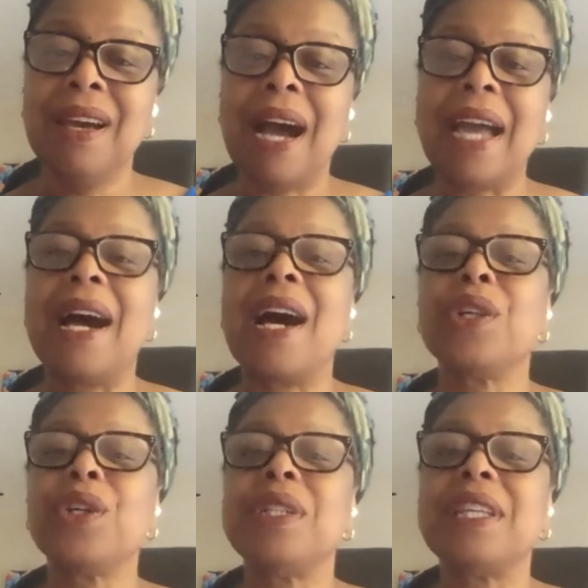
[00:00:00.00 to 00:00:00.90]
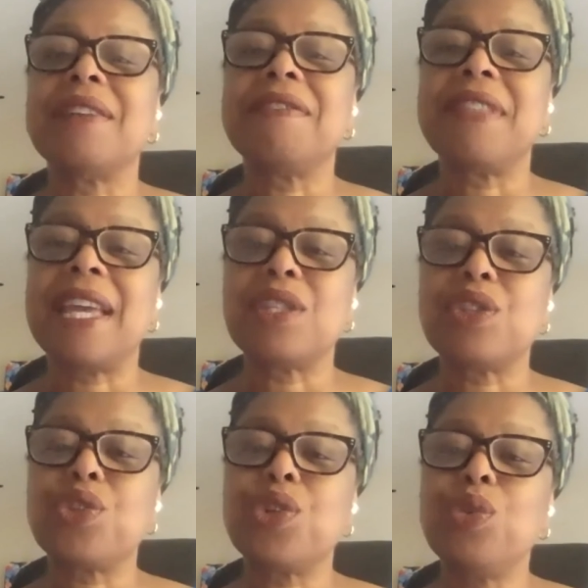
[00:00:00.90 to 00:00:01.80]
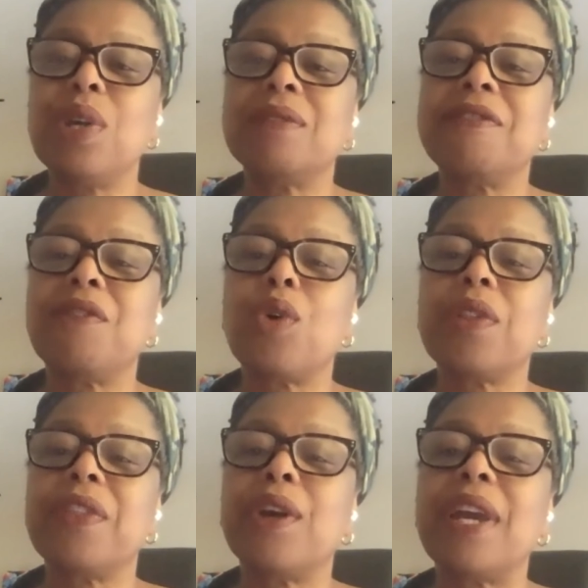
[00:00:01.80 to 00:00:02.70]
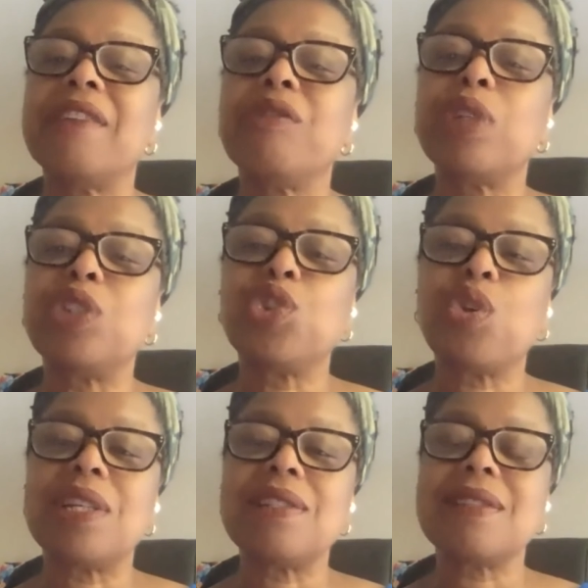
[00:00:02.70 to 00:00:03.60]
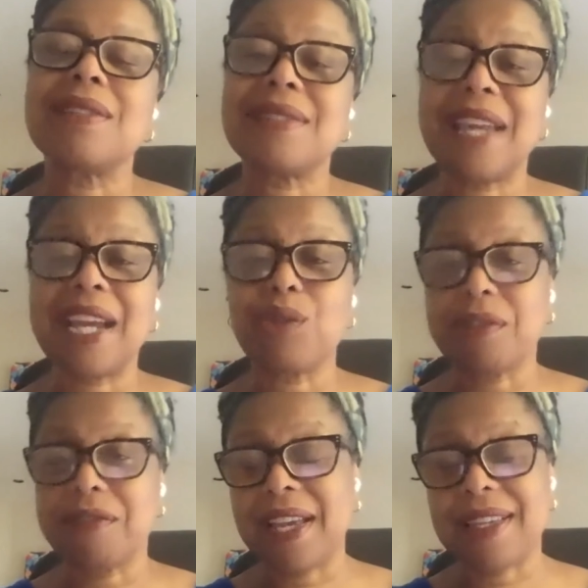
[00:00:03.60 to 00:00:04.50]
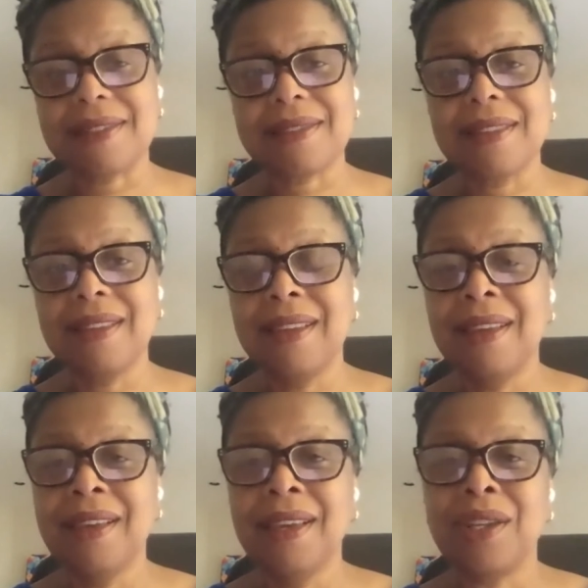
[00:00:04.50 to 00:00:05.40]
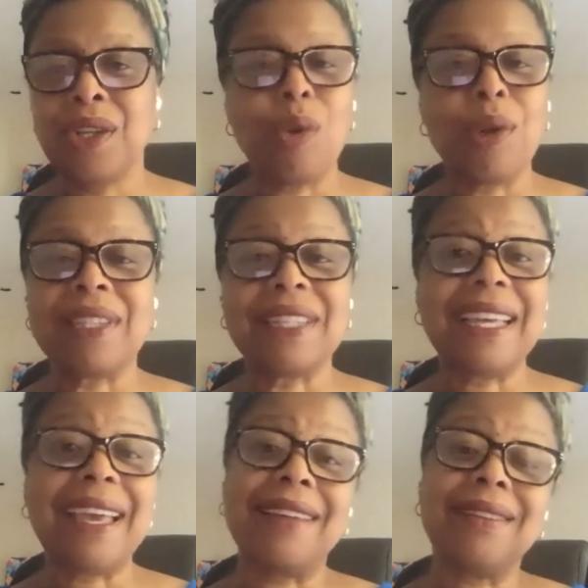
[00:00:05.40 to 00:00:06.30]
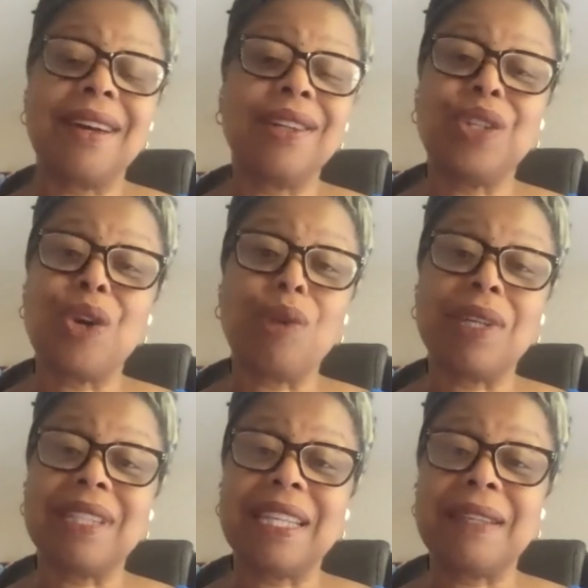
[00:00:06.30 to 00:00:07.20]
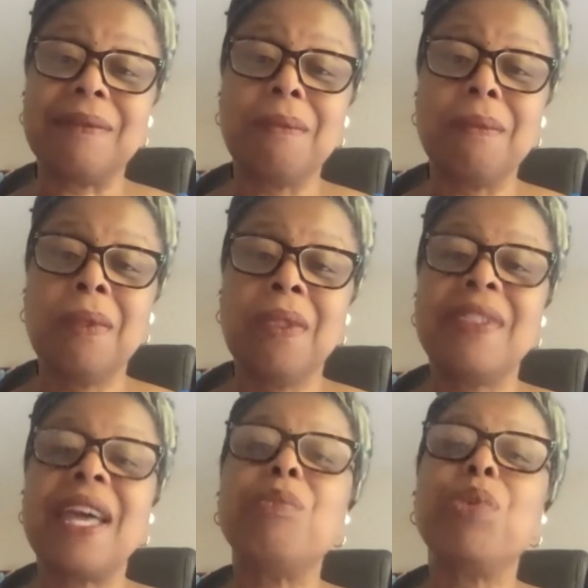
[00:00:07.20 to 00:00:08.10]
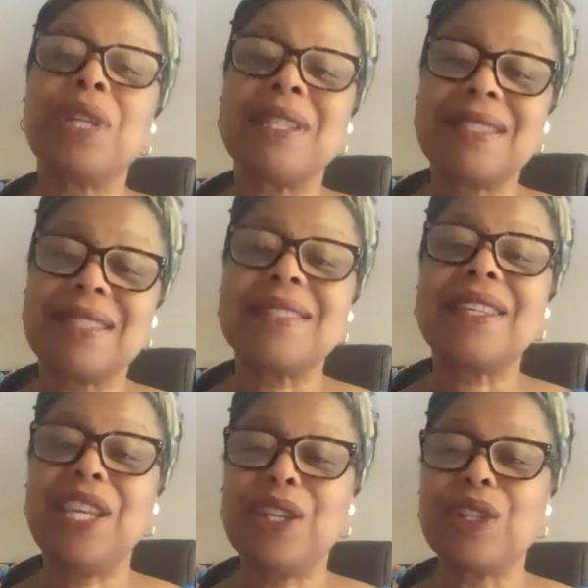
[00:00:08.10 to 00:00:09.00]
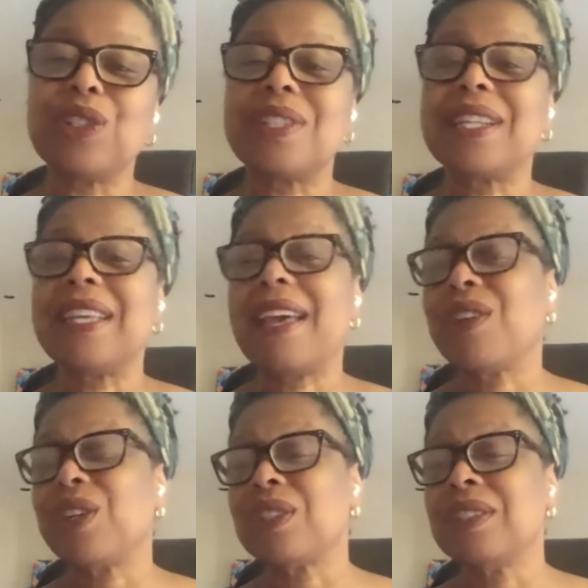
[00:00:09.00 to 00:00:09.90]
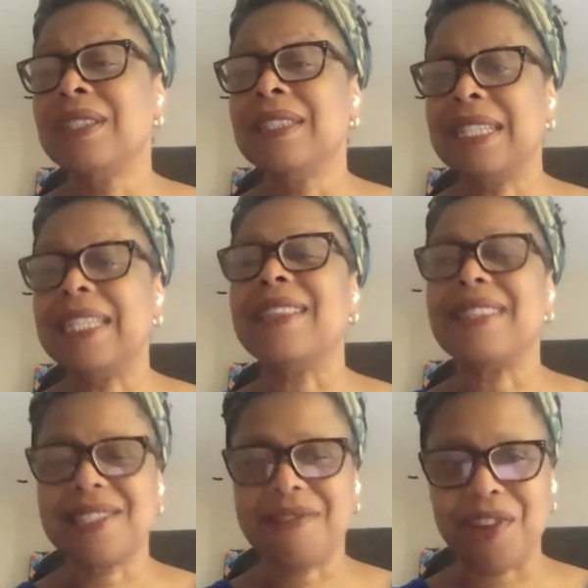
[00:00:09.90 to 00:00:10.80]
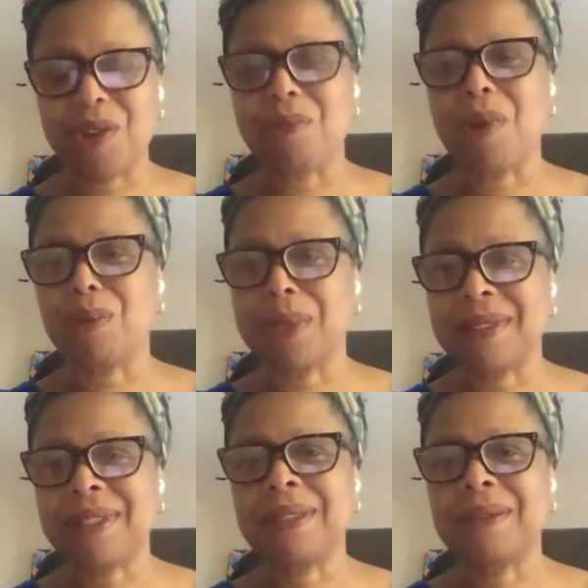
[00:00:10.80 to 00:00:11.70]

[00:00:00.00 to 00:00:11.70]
I honor and give thanks to and for their every choice and sacrifice, knowingly and unknowingly, that brings us here together in this very moment.